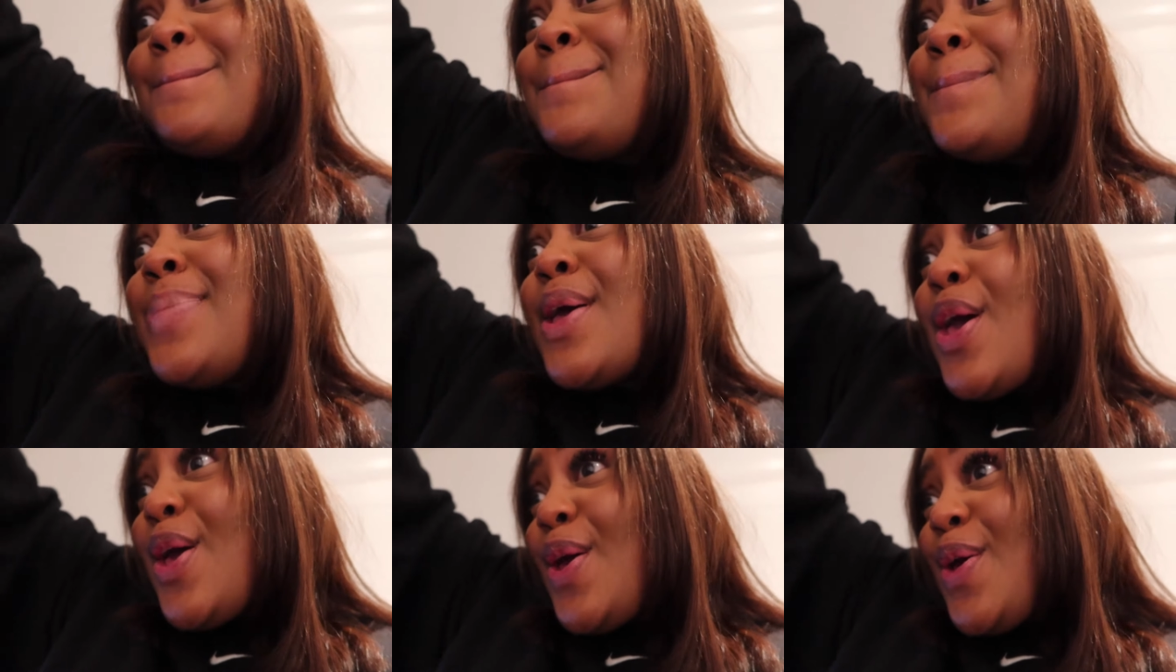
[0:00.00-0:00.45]

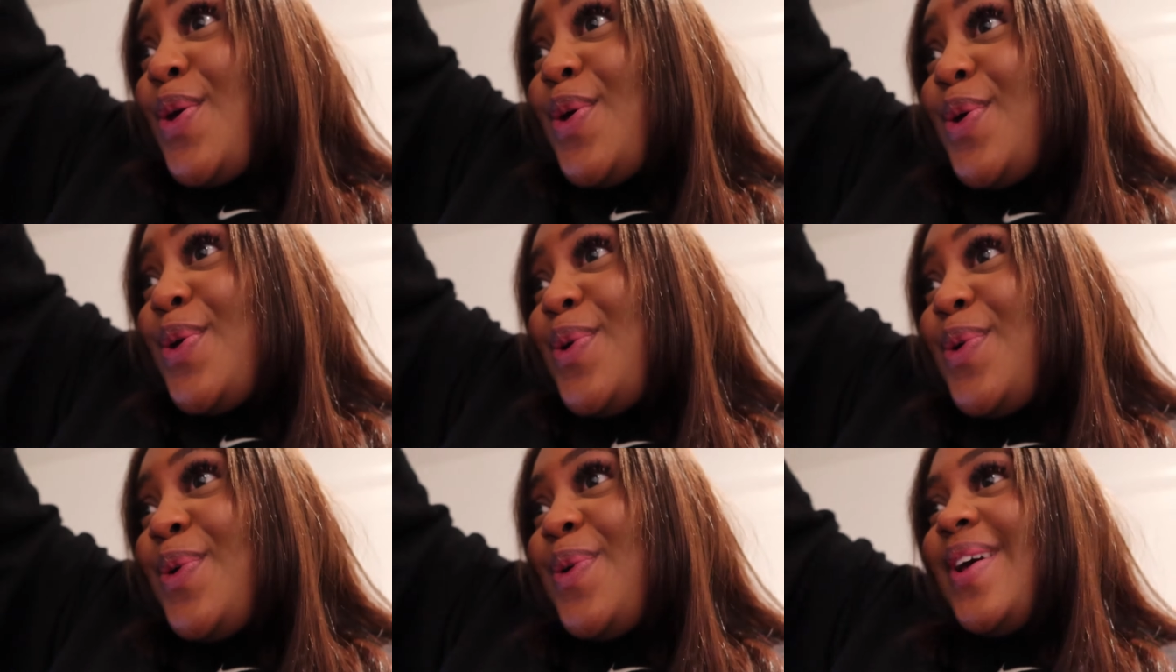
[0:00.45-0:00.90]

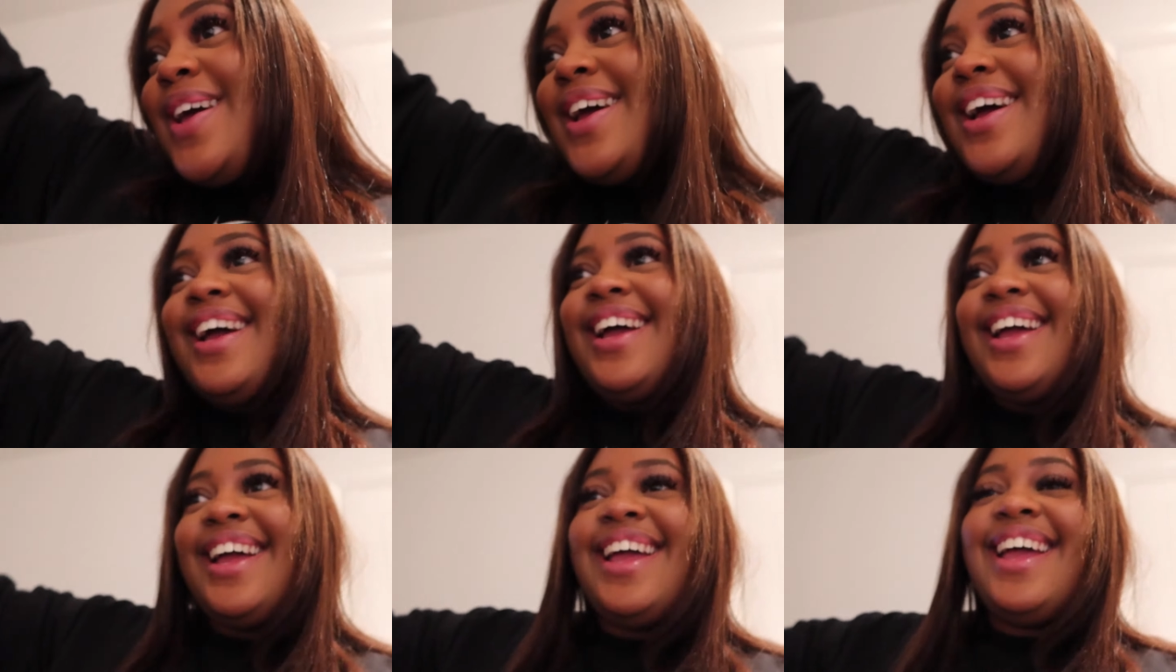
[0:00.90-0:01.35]
Boo.
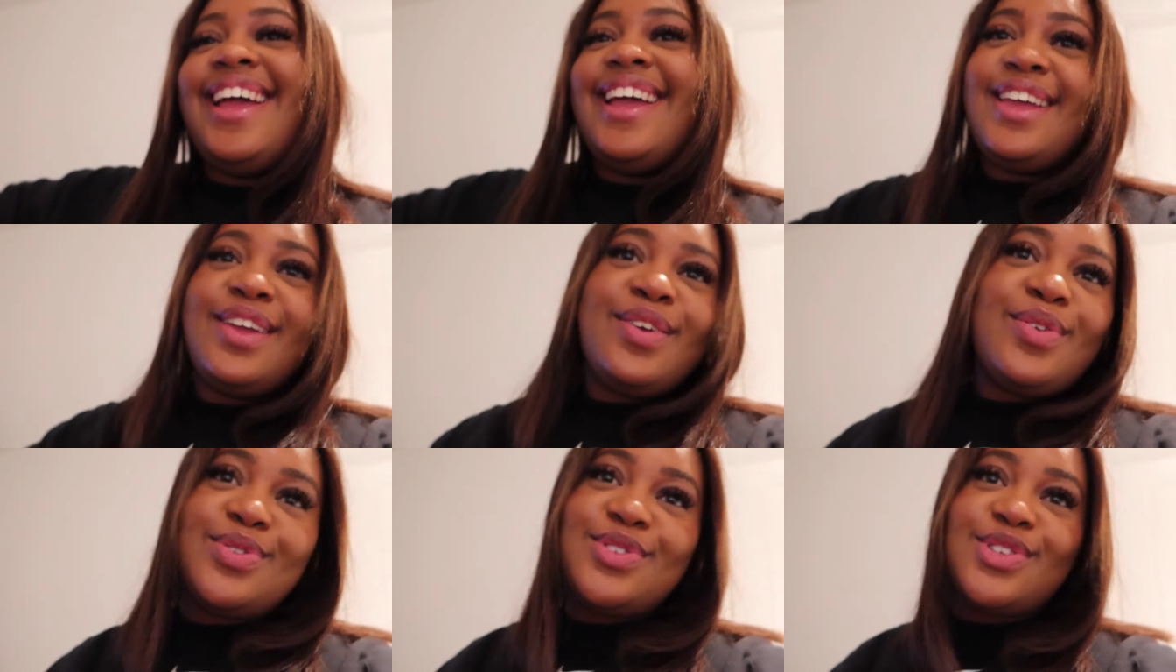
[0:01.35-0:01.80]

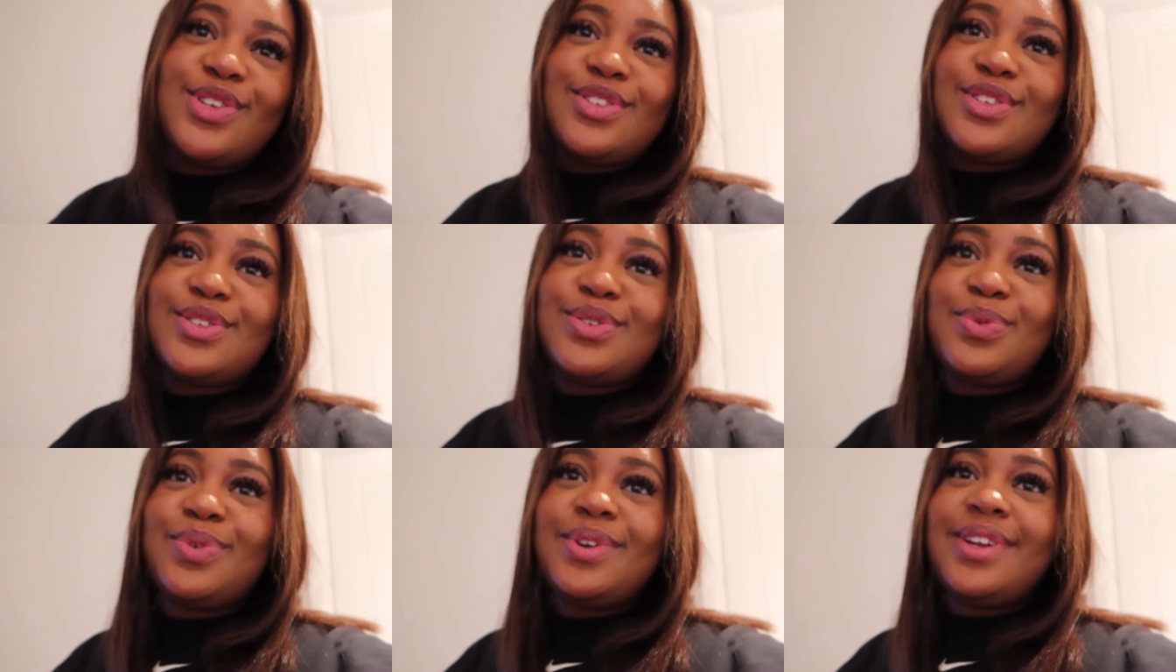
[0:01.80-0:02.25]
He also
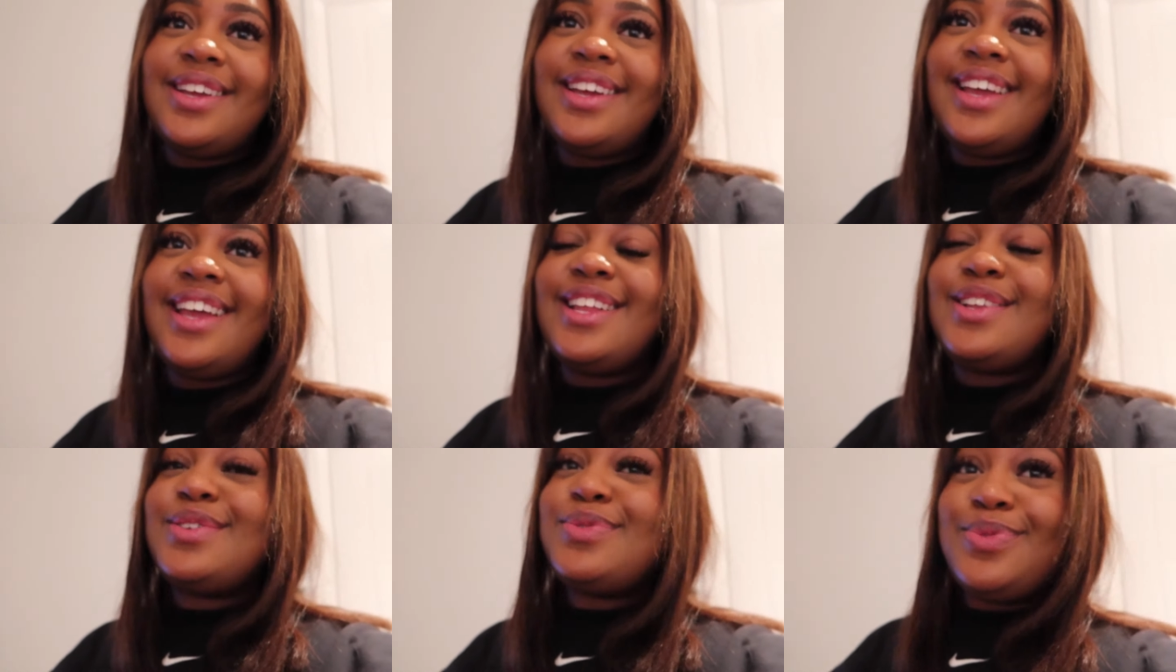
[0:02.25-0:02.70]
doesn't
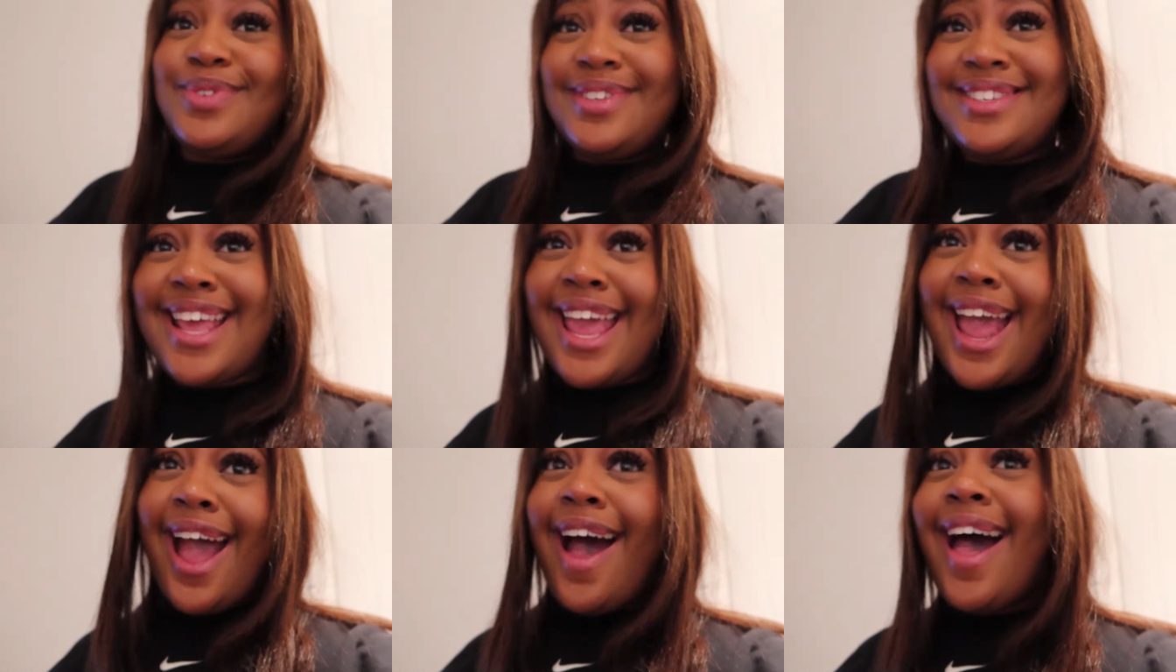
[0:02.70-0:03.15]
he doesn't want to
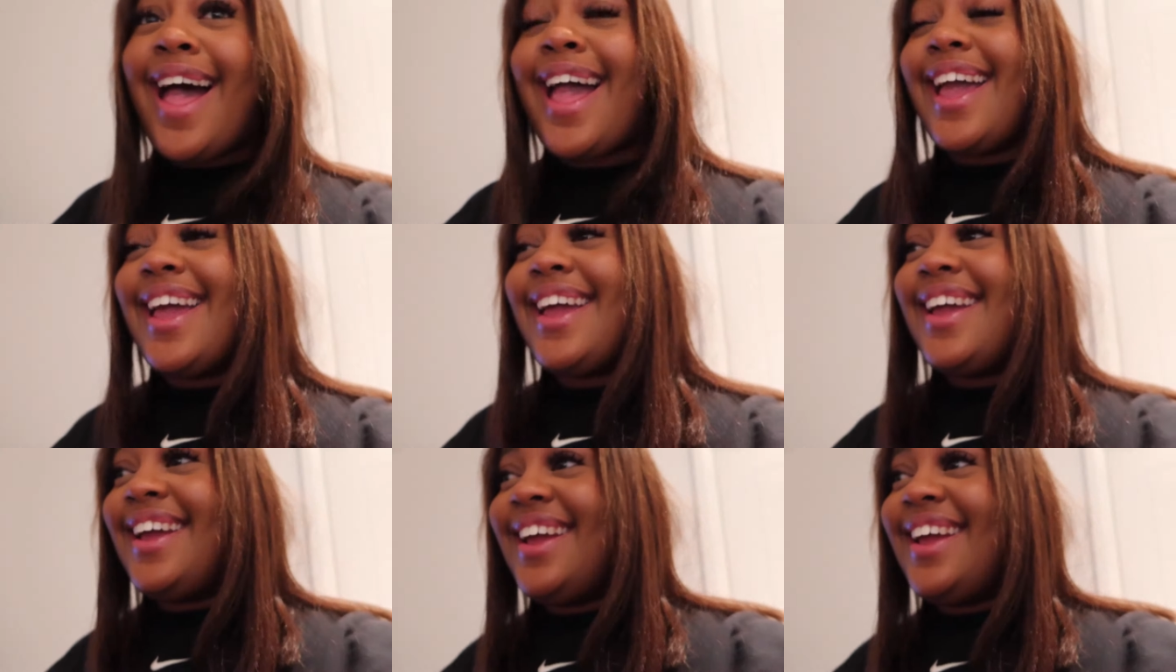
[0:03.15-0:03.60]
say hi.